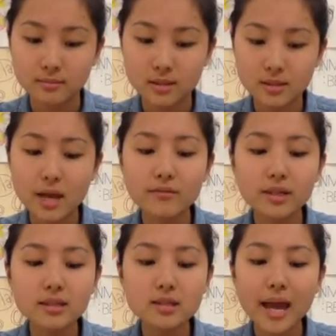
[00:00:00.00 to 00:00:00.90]

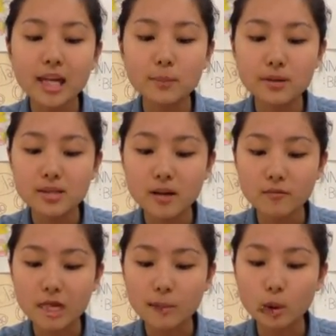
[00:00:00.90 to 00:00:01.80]
70 to 80% of
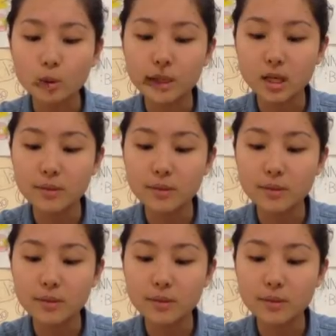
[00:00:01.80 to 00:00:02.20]
people who become